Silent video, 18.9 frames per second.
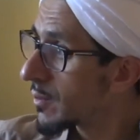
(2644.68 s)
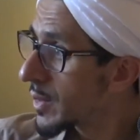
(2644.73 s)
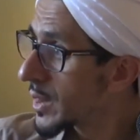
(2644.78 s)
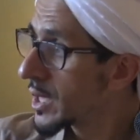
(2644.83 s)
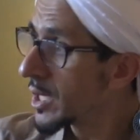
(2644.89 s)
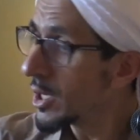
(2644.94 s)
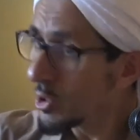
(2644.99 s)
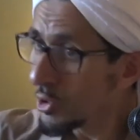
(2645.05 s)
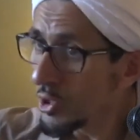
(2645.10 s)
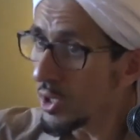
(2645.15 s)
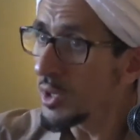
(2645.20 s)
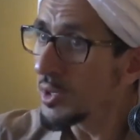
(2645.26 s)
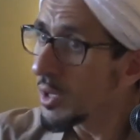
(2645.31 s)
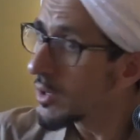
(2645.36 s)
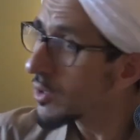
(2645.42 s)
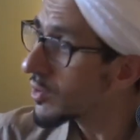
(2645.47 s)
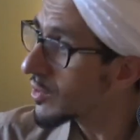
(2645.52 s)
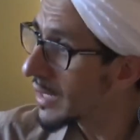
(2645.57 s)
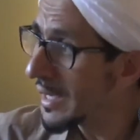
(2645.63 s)
the
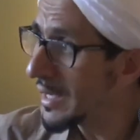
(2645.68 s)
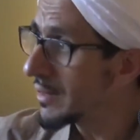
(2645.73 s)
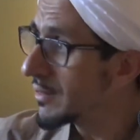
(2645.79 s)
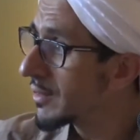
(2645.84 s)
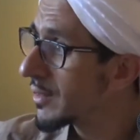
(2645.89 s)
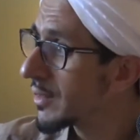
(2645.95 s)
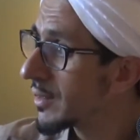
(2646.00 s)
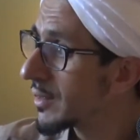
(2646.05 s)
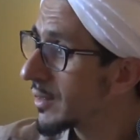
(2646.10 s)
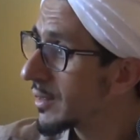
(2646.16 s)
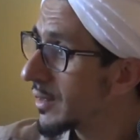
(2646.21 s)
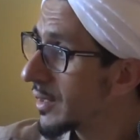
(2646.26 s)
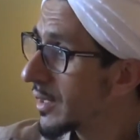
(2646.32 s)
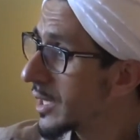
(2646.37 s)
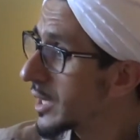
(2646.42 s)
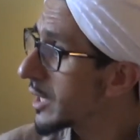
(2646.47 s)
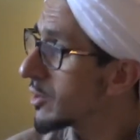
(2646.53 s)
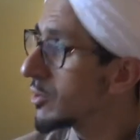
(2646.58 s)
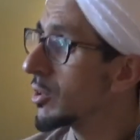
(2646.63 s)
internal state.
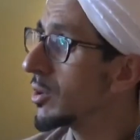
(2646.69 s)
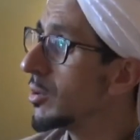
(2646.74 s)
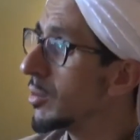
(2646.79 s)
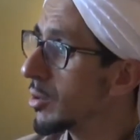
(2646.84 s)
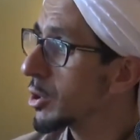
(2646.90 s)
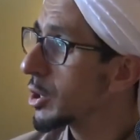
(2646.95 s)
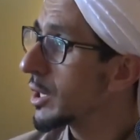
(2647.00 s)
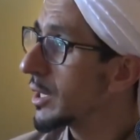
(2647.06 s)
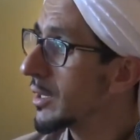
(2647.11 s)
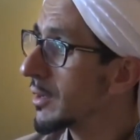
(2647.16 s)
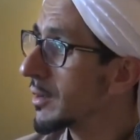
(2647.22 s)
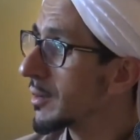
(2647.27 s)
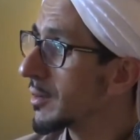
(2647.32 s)
And that's the whole thing.